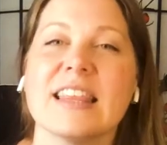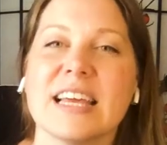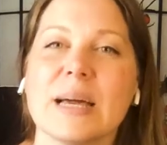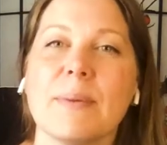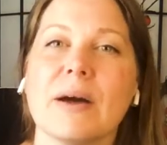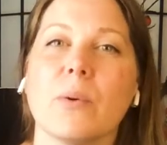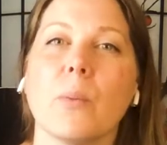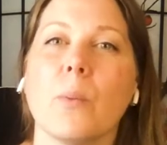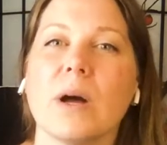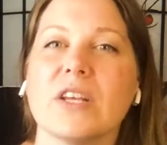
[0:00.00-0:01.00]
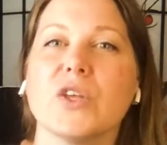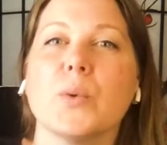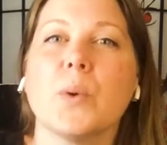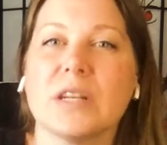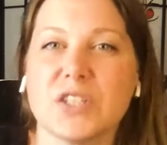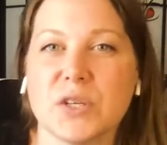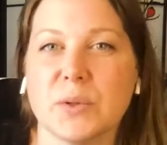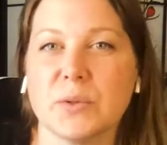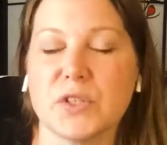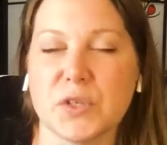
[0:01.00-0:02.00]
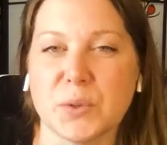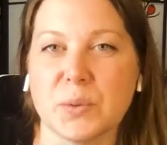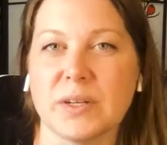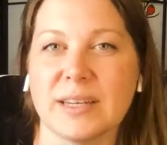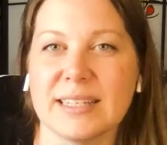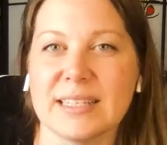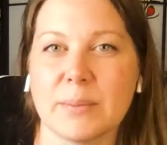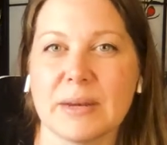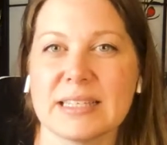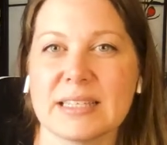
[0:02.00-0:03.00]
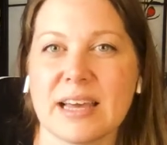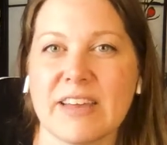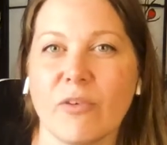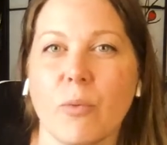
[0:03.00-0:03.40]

think about what you want to do in somebody's life.